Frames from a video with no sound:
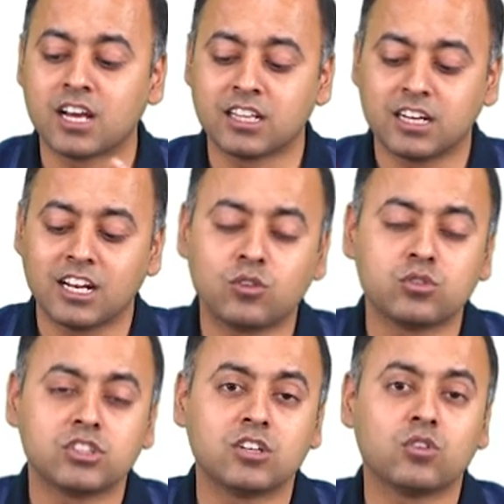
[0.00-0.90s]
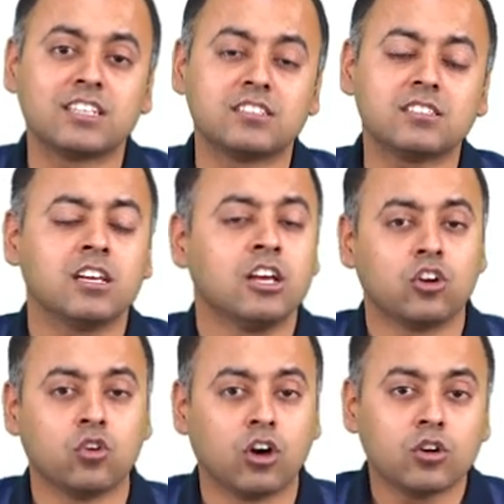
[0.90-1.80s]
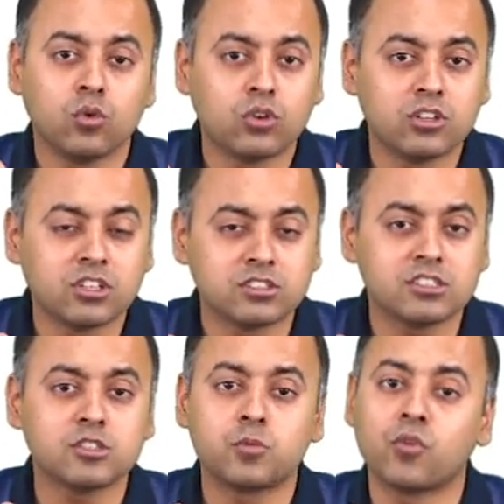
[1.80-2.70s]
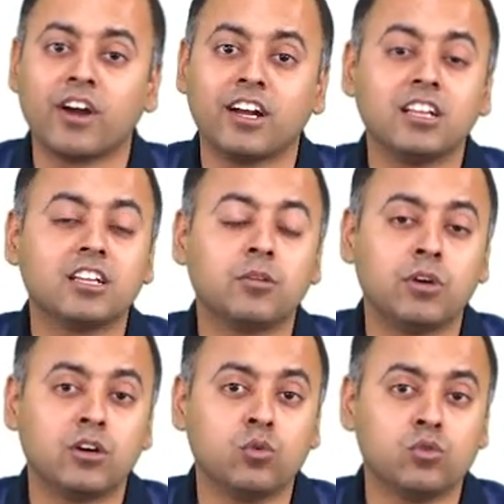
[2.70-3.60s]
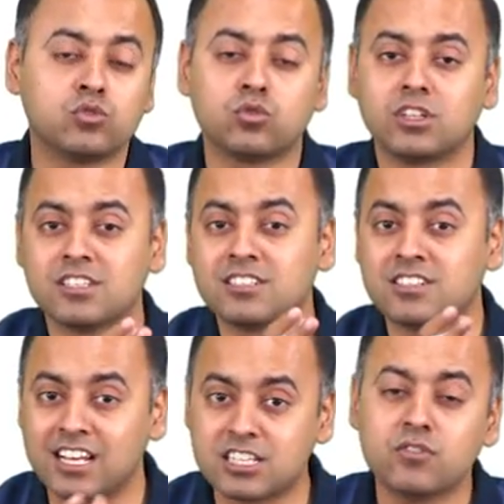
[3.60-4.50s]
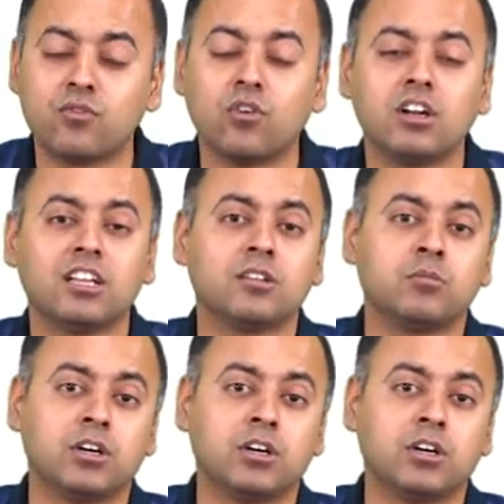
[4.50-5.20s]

neither glycogenolysis nor gluconeogenesis is providing the blood glucose. So there is a drastic fall in the